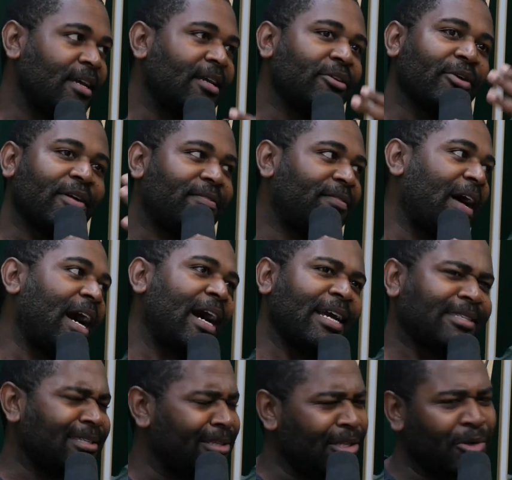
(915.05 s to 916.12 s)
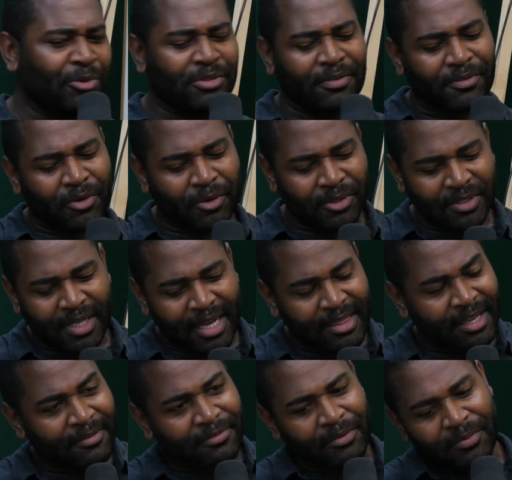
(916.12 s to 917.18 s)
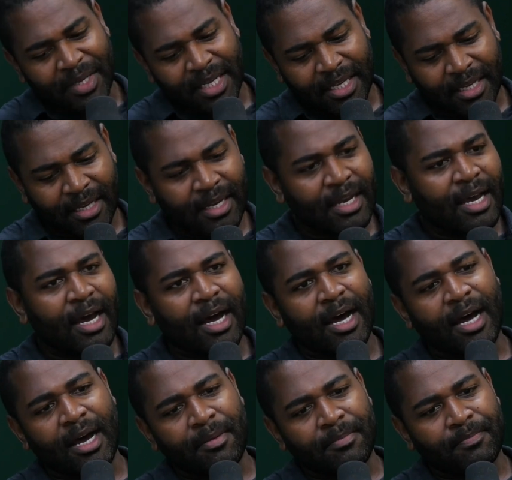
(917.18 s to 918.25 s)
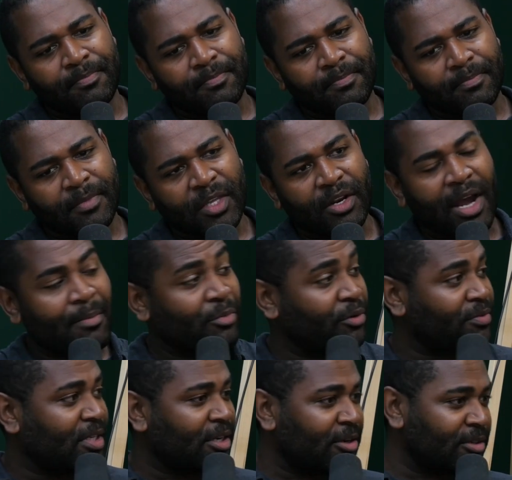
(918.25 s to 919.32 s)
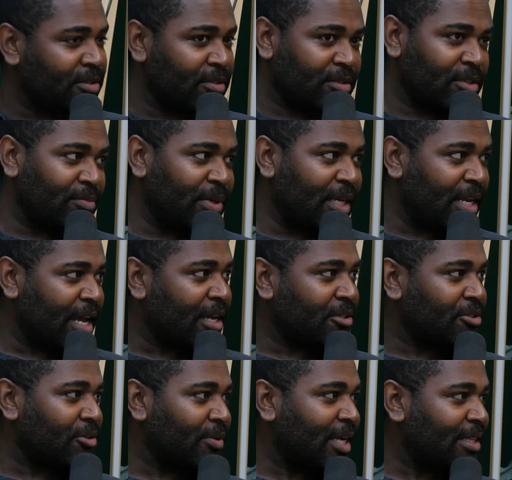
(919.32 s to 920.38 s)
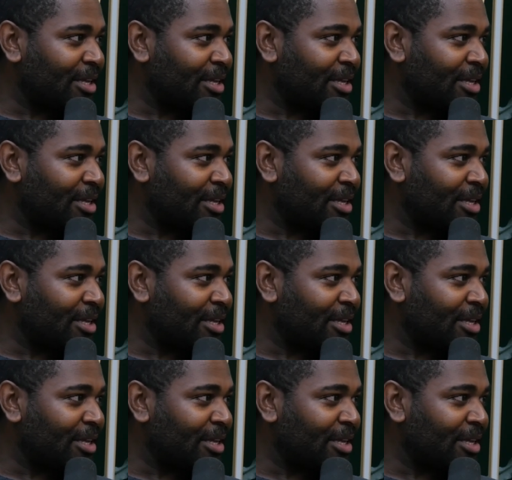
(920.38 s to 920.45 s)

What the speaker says: You have highs and lows, of course. I think for me, you know, I moved here to be an actor, right?